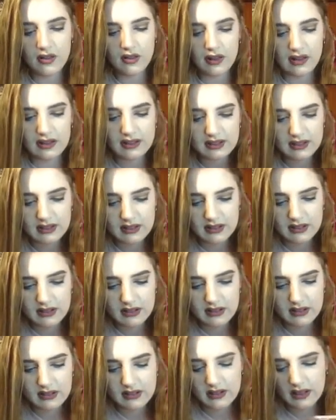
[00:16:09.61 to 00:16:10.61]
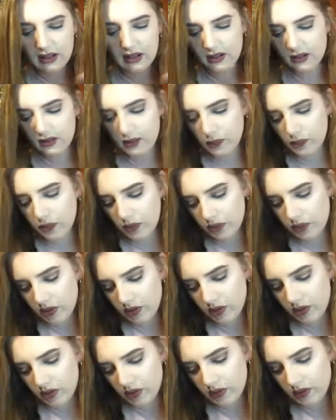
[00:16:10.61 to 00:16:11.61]
This is slightly
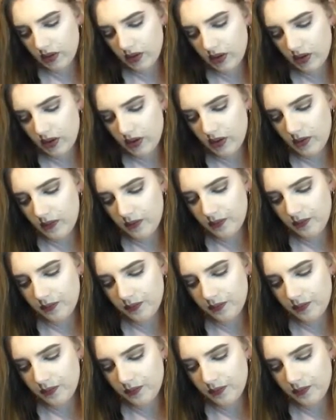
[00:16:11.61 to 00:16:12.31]
more of a